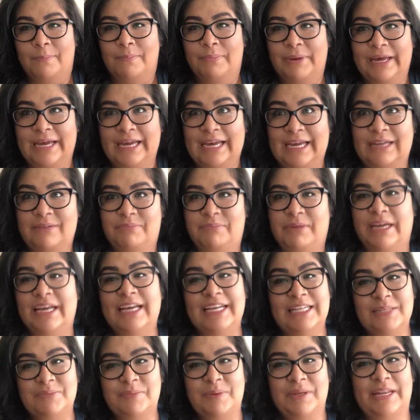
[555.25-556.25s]
but my
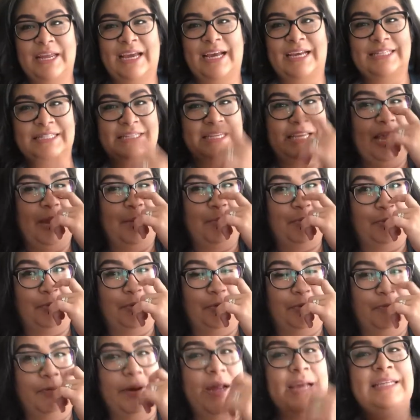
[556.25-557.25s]
husband has a
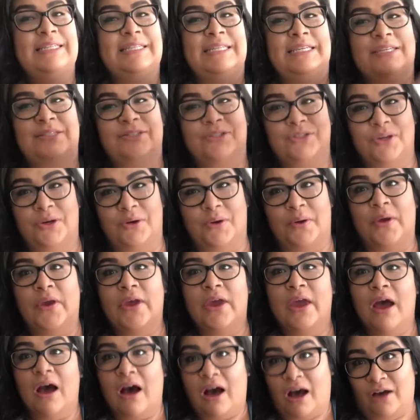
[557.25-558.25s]
Capricorn rising, so
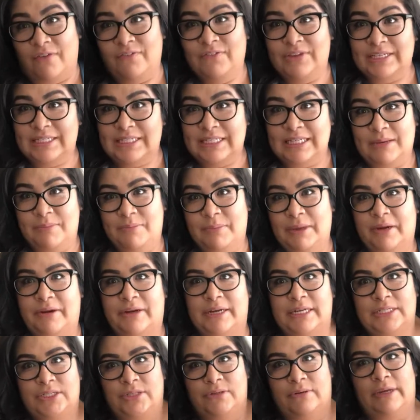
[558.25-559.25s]
obviously I'm
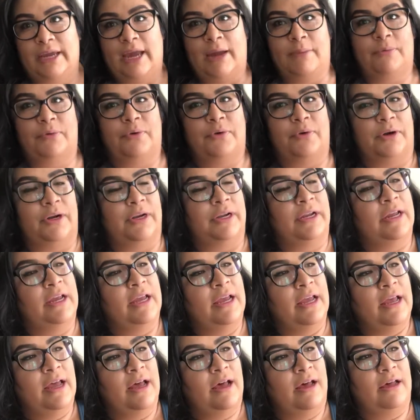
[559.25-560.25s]
married to a Capricorn.
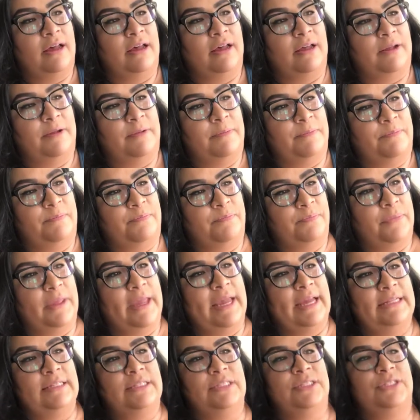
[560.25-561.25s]
Um,
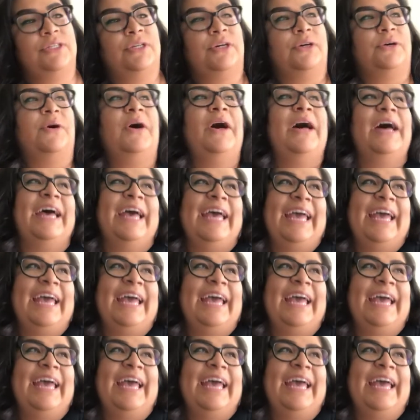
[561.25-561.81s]
and so,